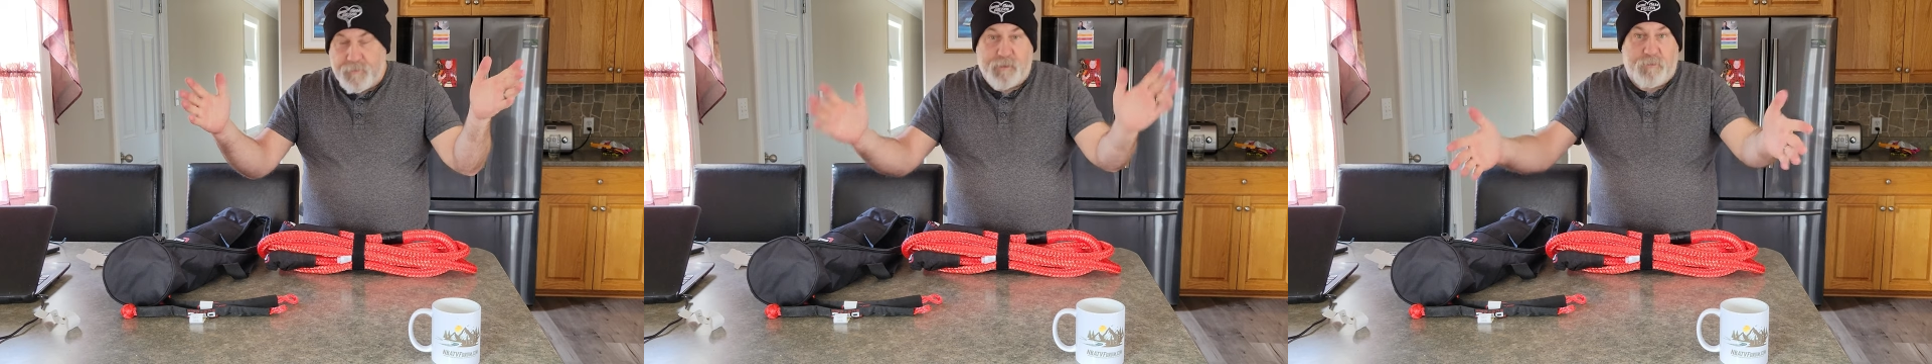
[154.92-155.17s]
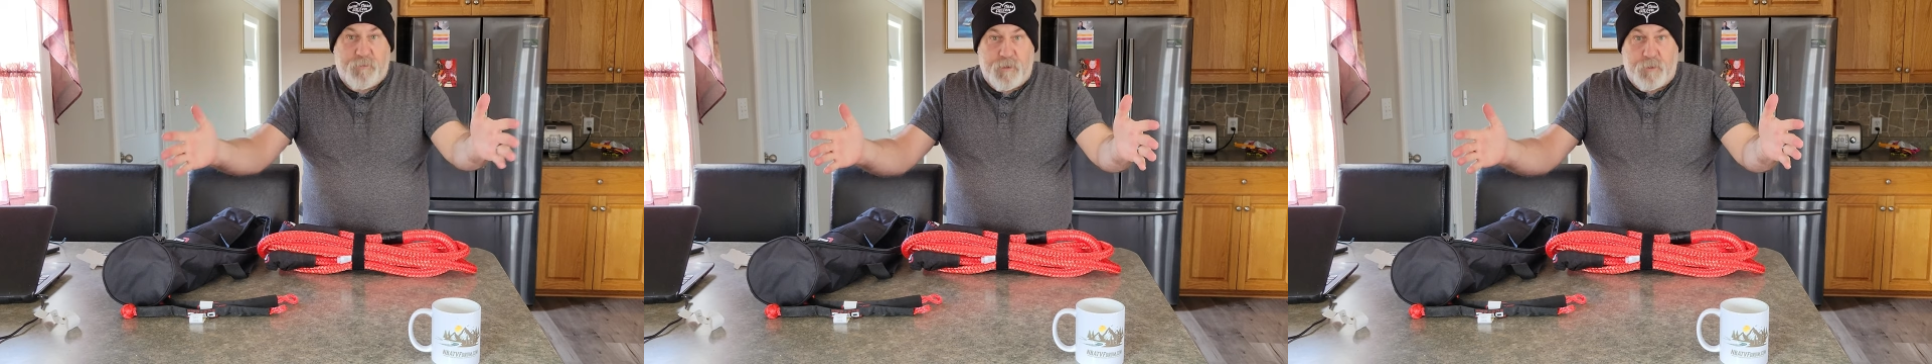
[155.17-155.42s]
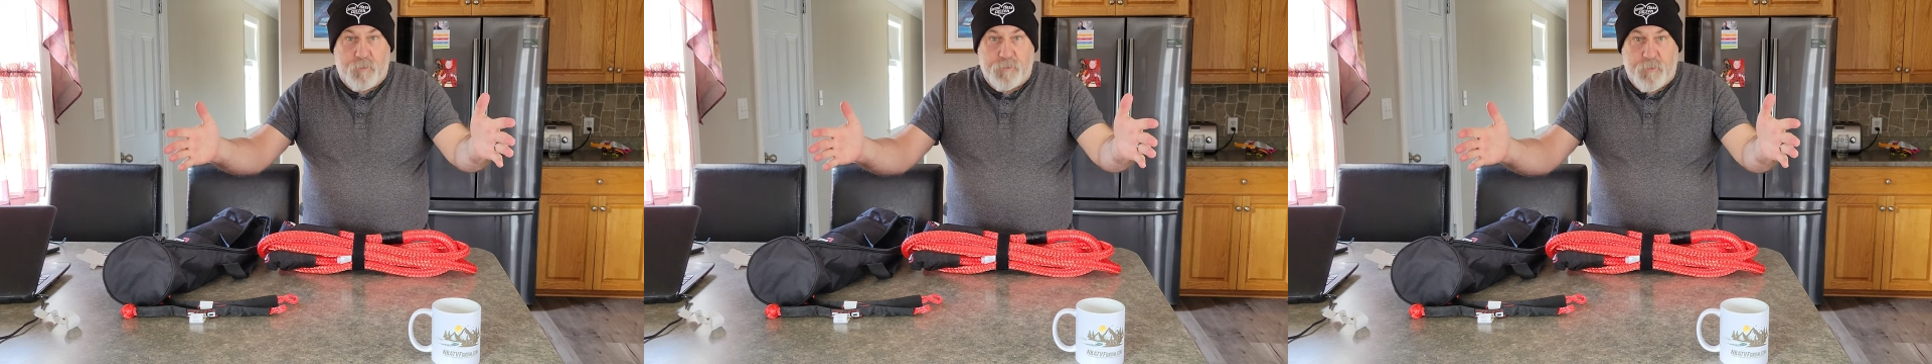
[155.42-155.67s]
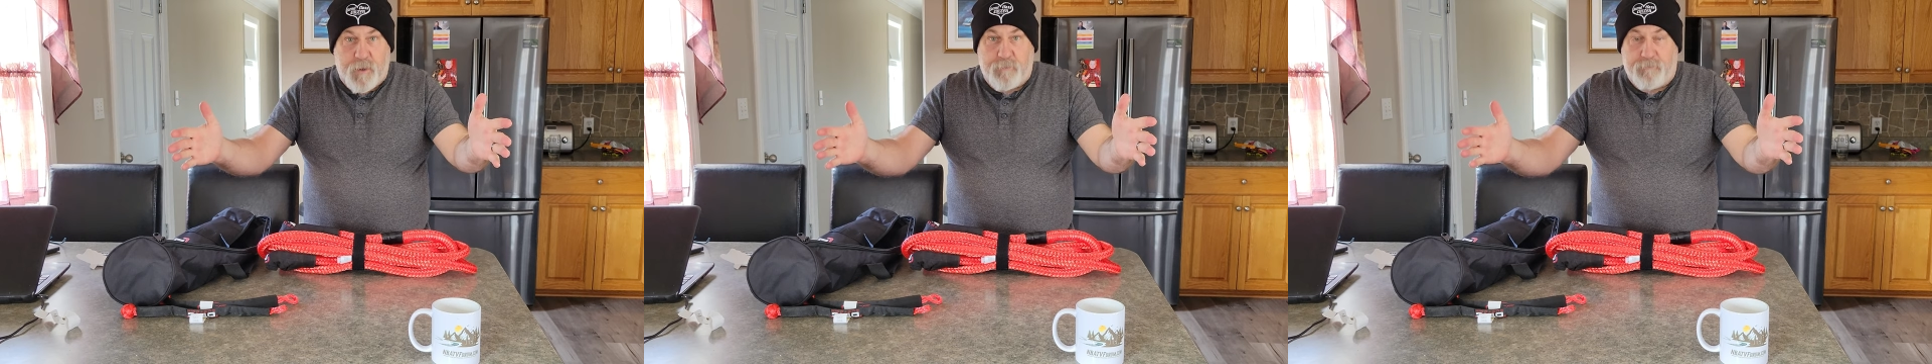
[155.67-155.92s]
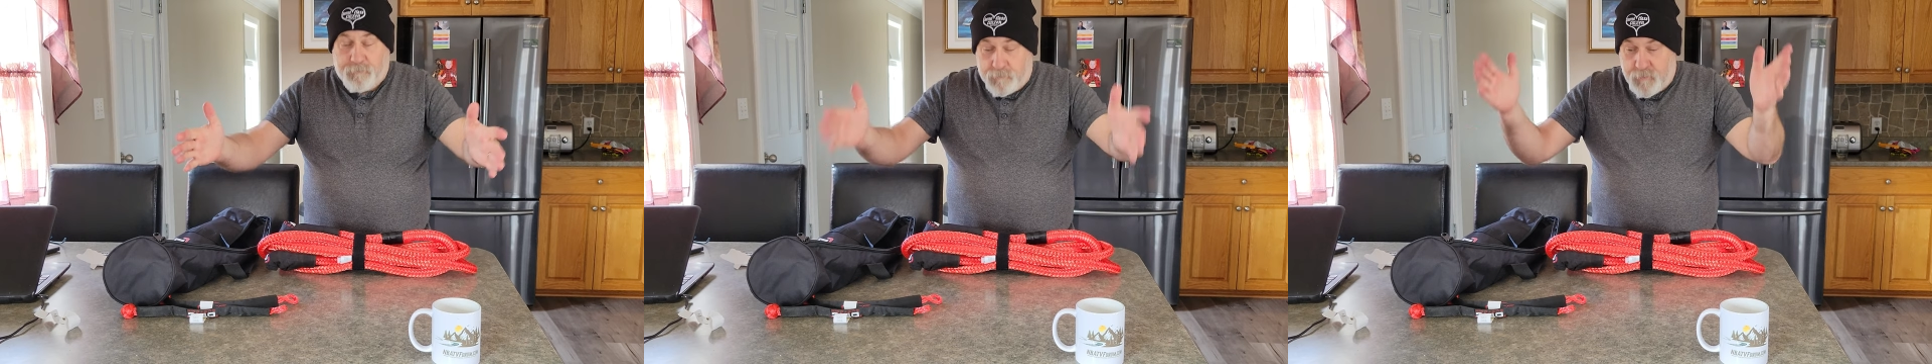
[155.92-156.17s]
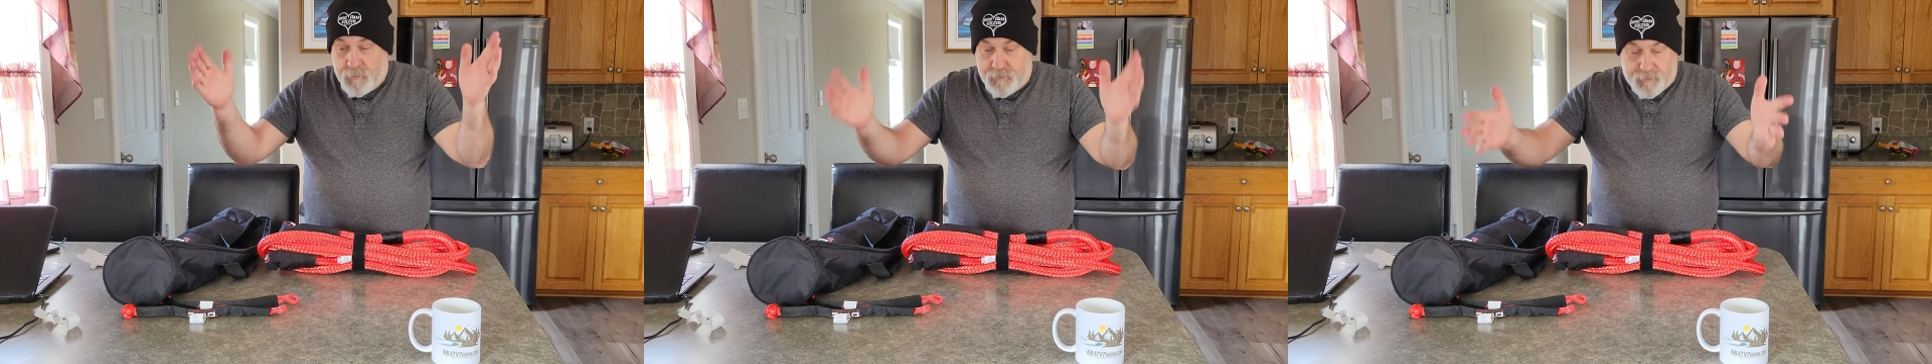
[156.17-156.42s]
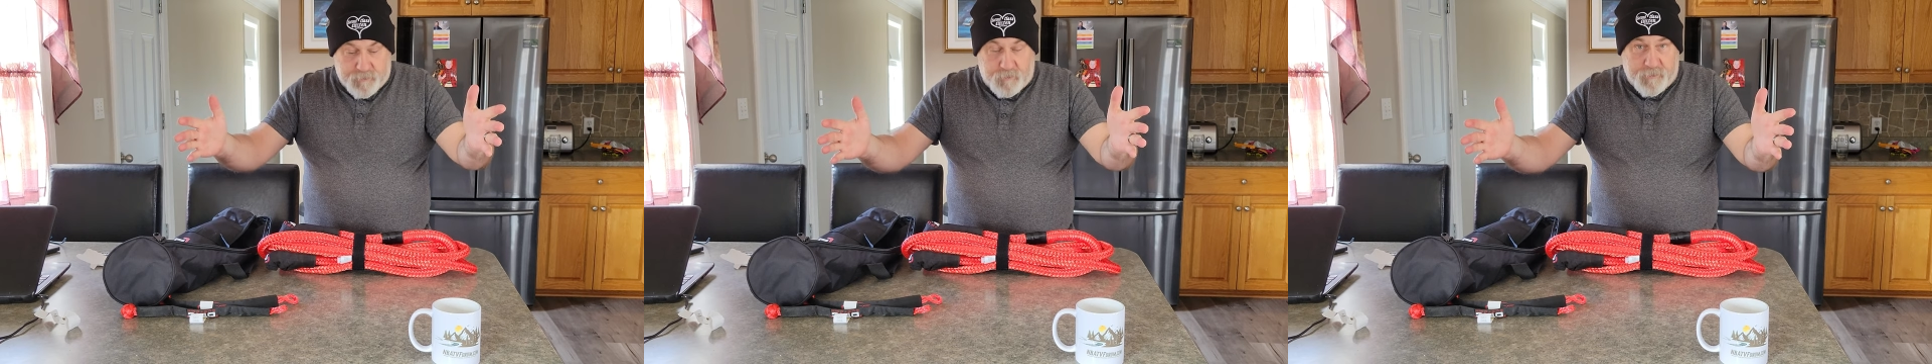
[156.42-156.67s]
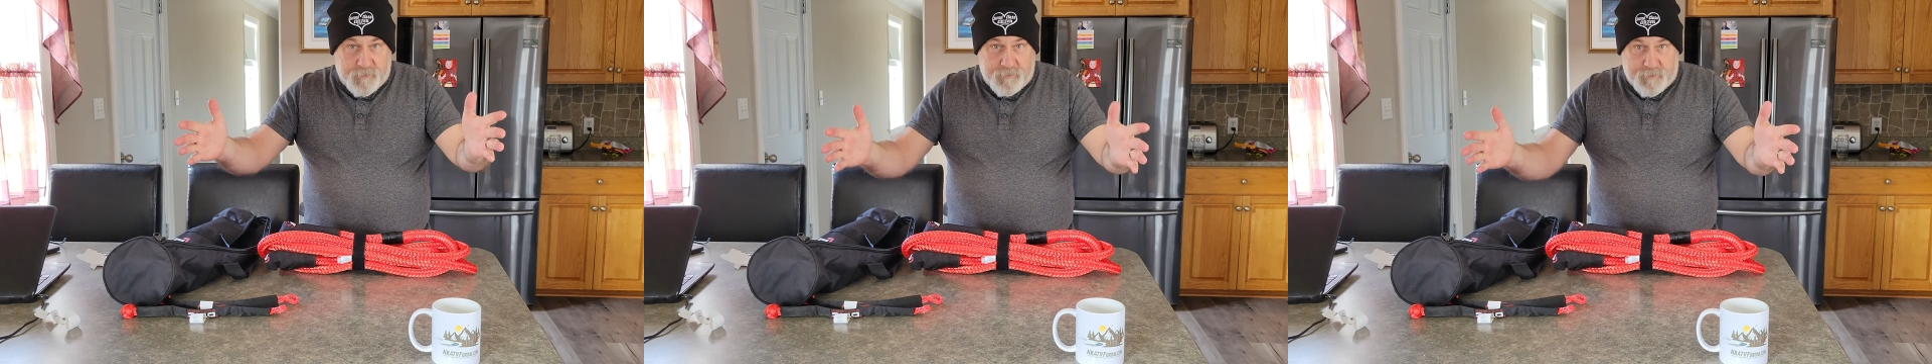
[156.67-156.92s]
6 feet tow strap, that's
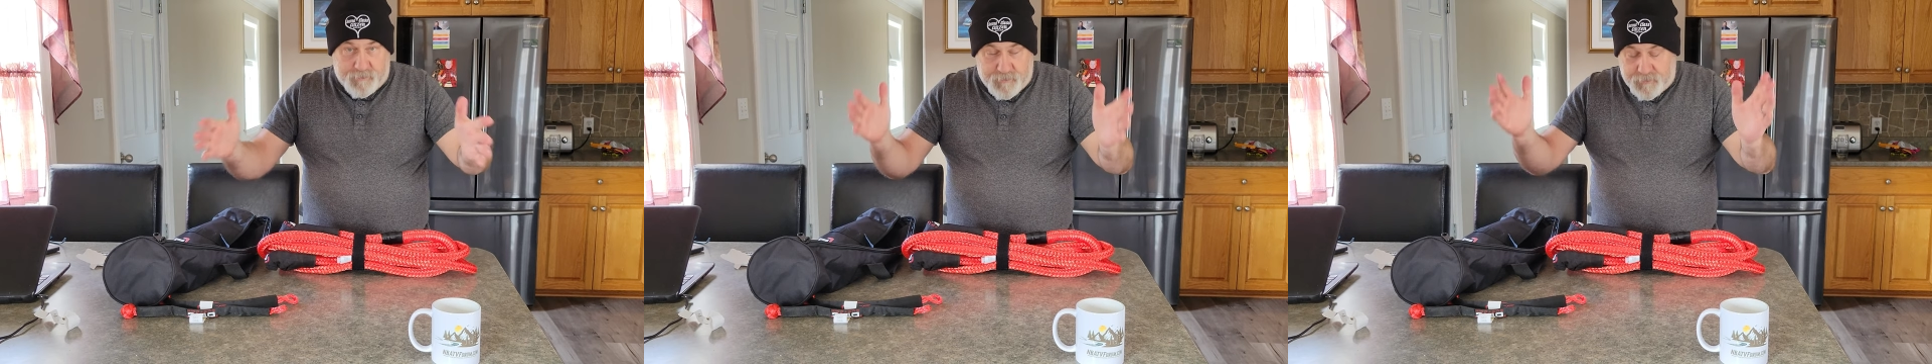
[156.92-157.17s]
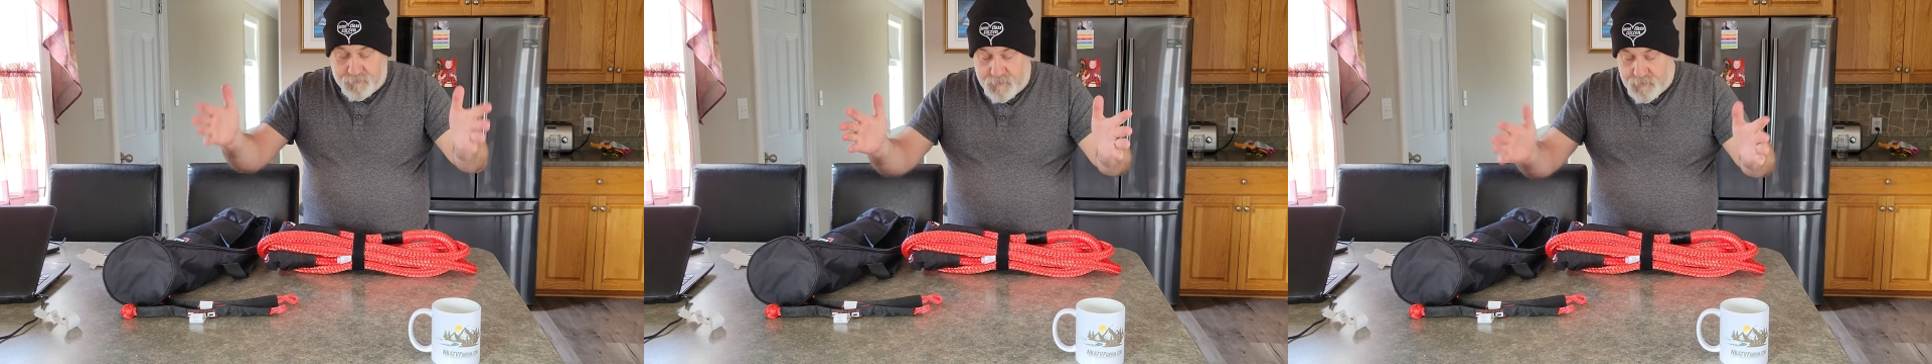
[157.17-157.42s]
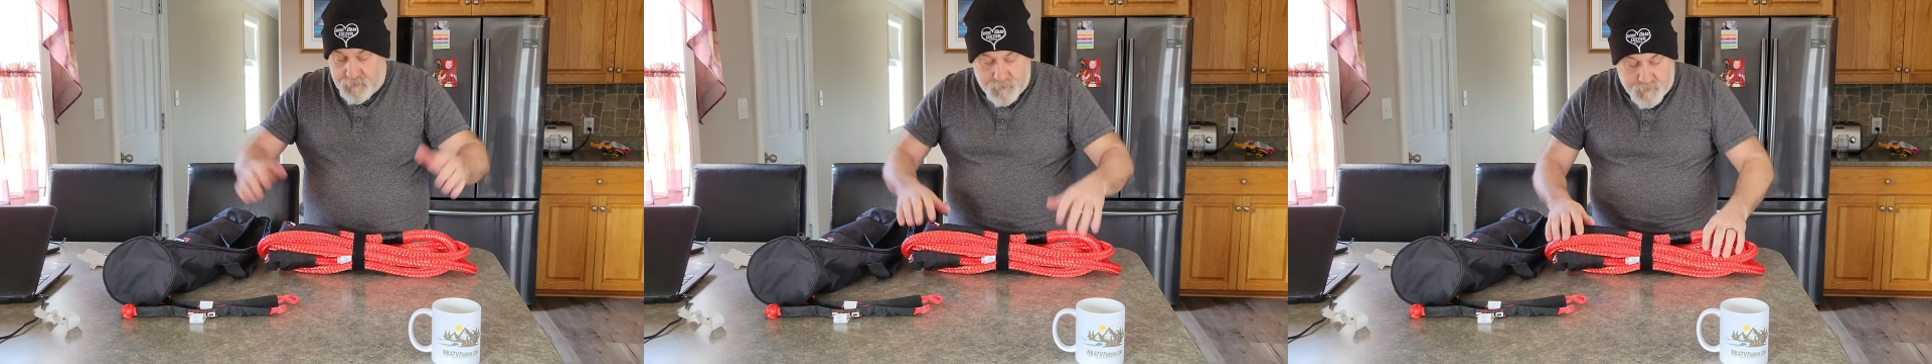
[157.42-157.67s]
all it is. It's 6 feet.